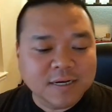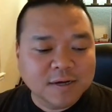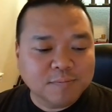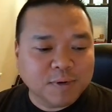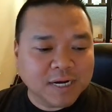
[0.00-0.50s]

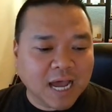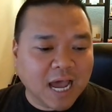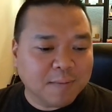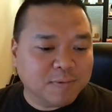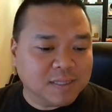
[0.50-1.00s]
But I
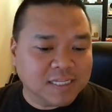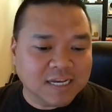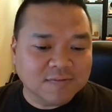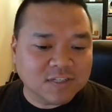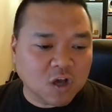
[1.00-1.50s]
believe
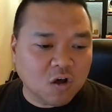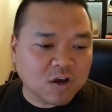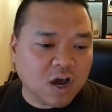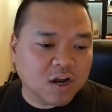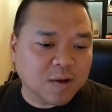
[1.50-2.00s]
it's all
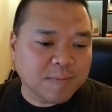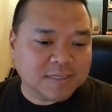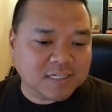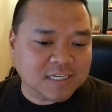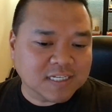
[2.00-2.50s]
caught up as it
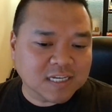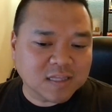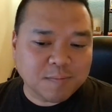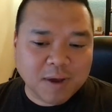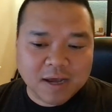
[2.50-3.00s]
says at the
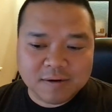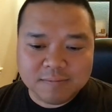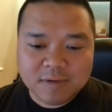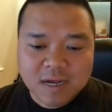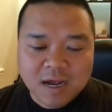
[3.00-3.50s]
bottom.
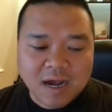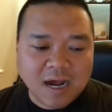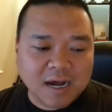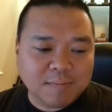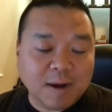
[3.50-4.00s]

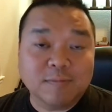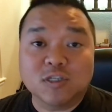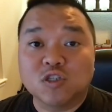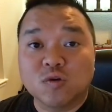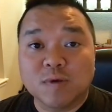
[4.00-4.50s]
I'm
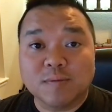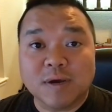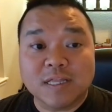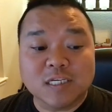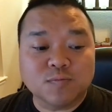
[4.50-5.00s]
assuming by
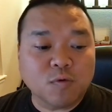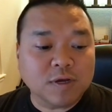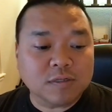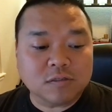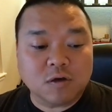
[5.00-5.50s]
this
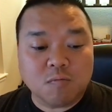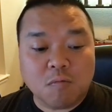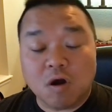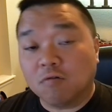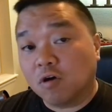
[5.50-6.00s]
point
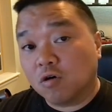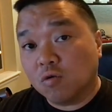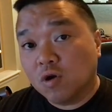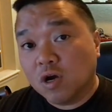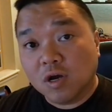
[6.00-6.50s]
tomorrow
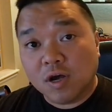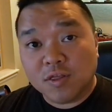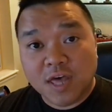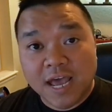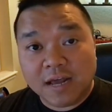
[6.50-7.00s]

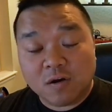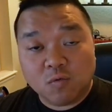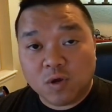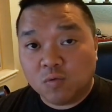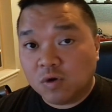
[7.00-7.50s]
that we
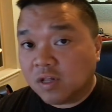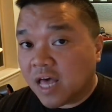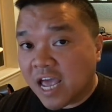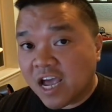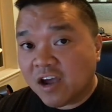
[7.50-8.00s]
will
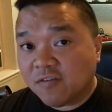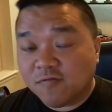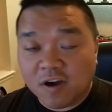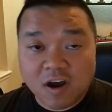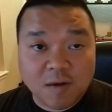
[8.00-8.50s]
have
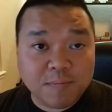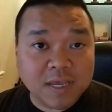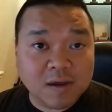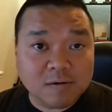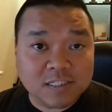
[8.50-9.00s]

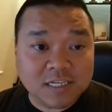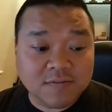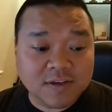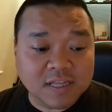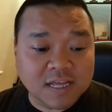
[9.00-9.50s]
POC
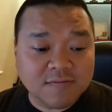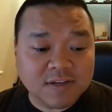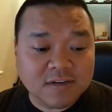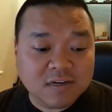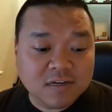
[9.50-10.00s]
V11.
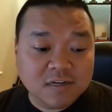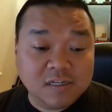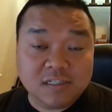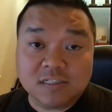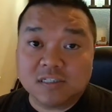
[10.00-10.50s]

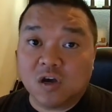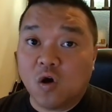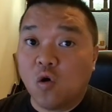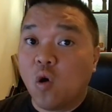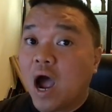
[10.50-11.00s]

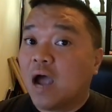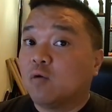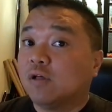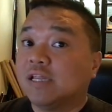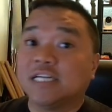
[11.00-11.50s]
So I will
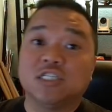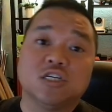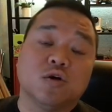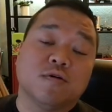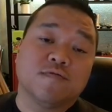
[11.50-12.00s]
let you
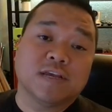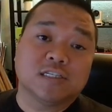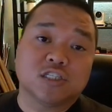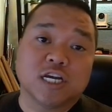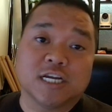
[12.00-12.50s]
know if things
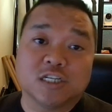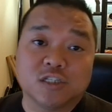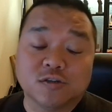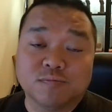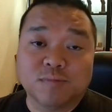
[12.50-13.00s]
change.
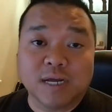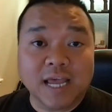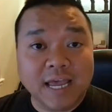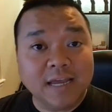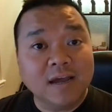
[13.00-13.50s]
But
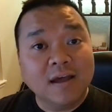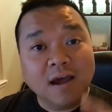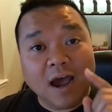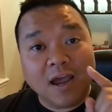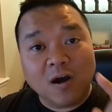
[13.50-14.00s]
hey,
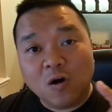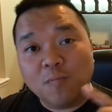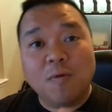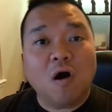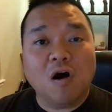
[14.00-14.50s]
I hope
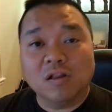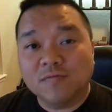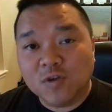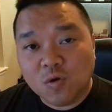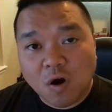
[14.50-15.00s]
all of
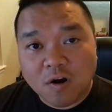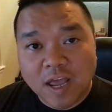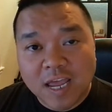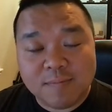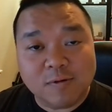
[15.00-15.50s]
you are
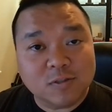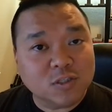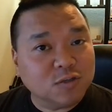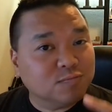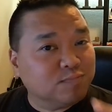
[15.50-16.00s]
able to
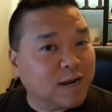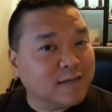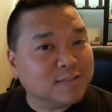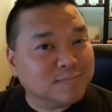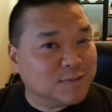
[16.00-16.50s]
buy
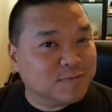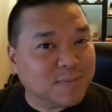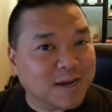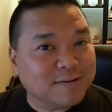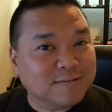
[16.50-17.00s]
some new
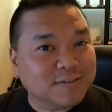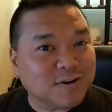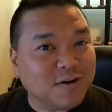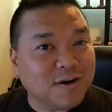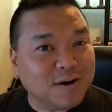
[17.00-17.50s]
miners
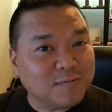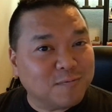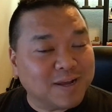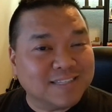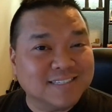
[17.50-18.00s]
on
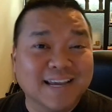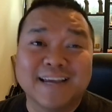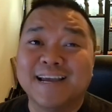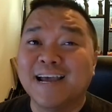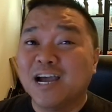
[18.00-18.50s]
Wednesday.
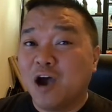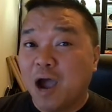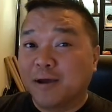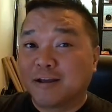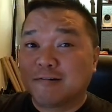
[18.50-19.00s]
I'm
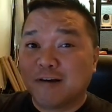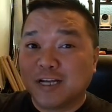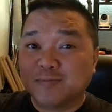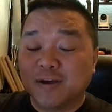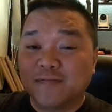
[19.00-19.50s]
going to cross
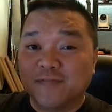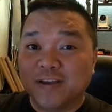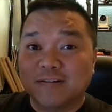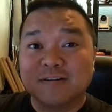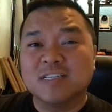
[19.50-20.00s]
my
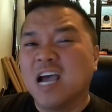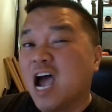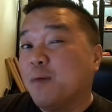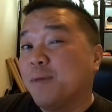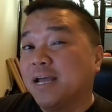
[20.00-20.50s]
fingers. I
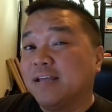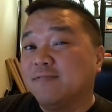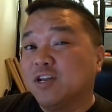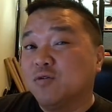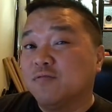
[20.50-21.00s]
might even
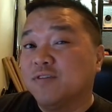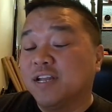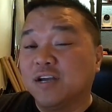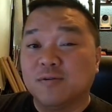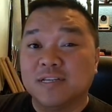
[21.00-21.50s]
do a
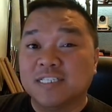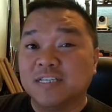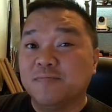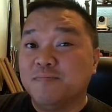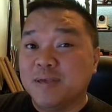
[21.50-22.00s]
video to see
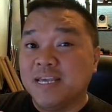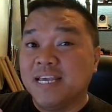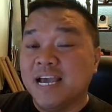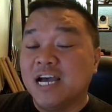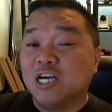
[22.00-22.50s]
me
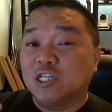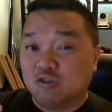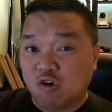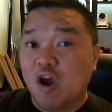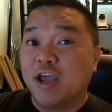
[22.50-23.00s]

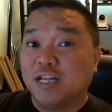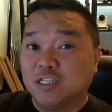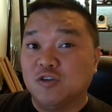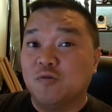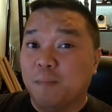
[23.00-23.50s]
trying
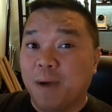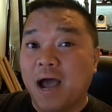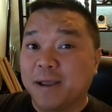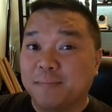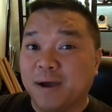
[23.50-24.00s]
to buy a
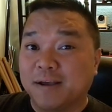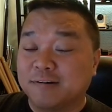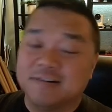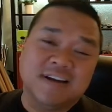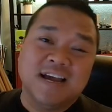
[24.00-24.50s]
miner.
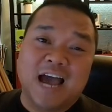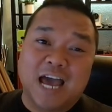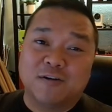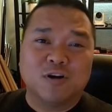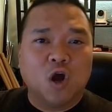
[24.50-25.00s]
I
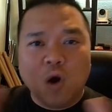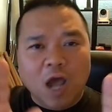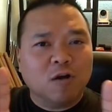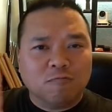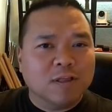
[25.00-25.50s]
don't know. I
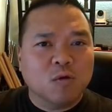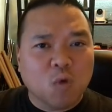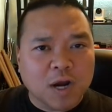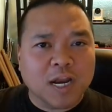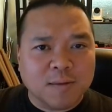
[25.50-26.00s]
don't really want
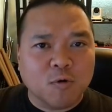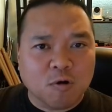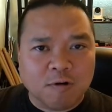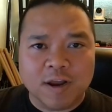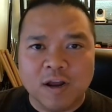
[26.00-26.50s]
any more
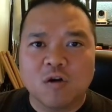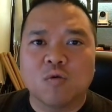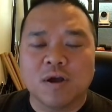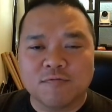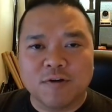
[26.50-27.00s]
right now,
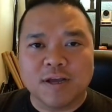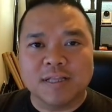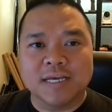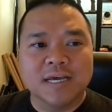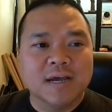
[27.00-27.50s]
quite
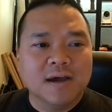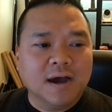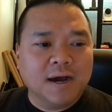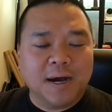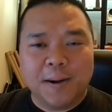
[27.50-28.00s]
frankly.
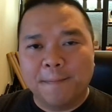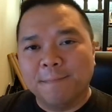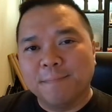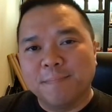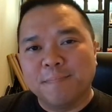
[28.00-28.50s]

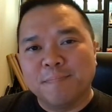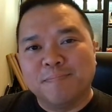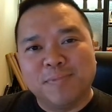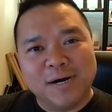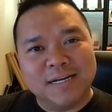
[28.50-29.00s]

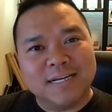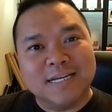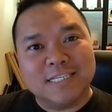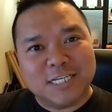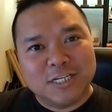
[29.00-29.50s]
But it's
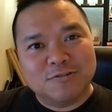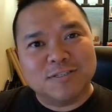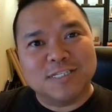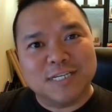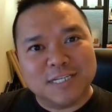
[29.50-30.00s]

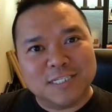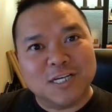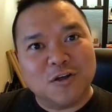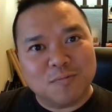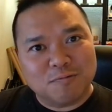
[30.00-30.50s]
interesting to see all
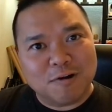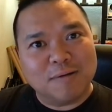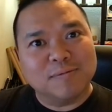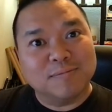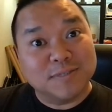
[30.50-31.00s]
the
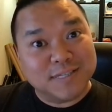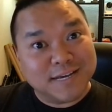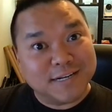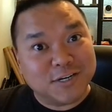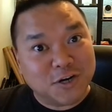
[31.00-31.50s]
problems that
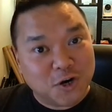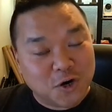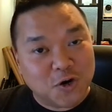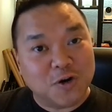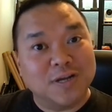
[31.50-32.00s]

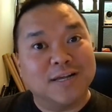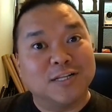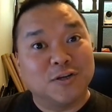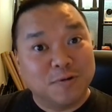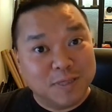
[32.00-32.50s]
occur
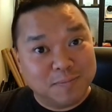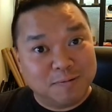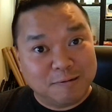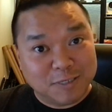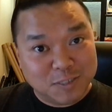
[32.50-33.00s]
during the
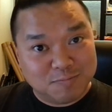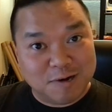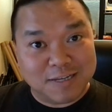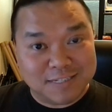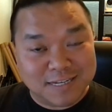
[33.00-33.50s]
purchase
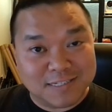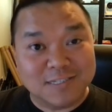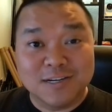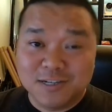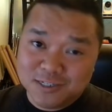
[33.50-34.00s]
process.
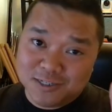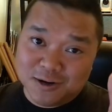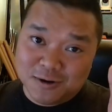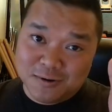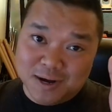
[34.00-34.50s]

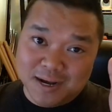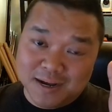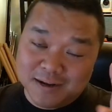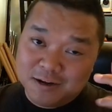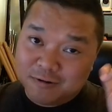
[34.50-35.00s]
So
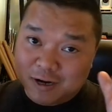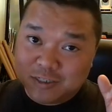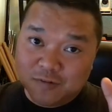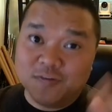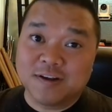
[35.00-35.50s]
cross our
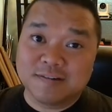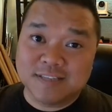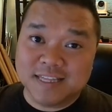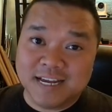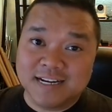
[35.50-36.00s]
fingers that
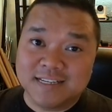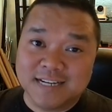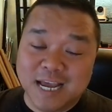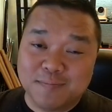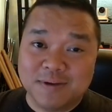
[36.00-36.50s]
that doesn't
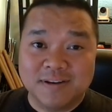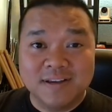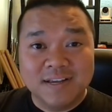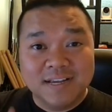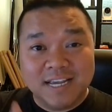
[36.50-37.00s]
happen.
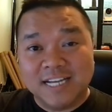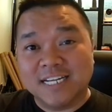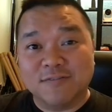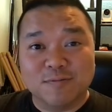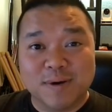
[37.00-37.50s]
And to
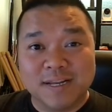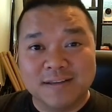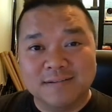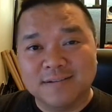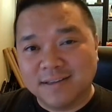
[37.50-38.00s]
everybody,
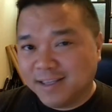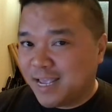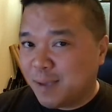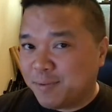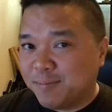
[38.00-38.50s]

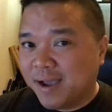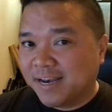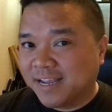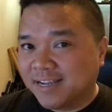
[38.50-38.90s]
happy mining.